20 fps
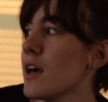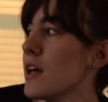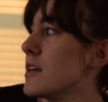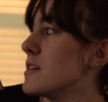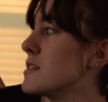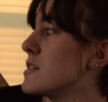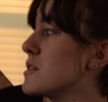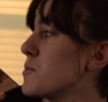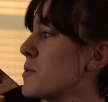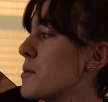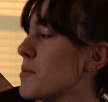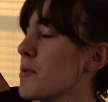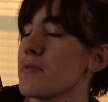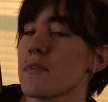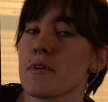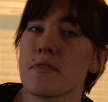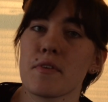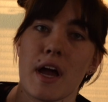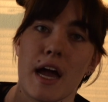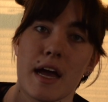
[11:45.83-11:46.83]
This is one of my
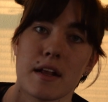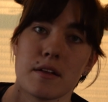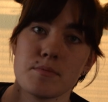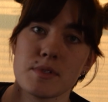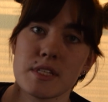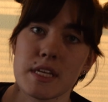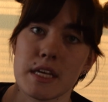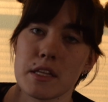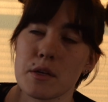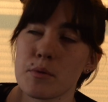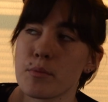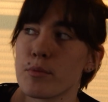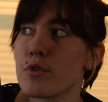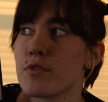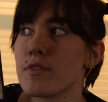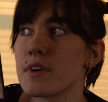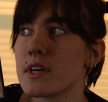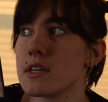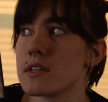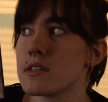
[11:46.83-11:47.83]
favorite Adam Sandler
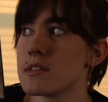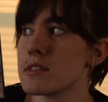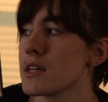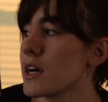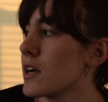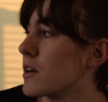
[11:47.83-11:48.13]
movies.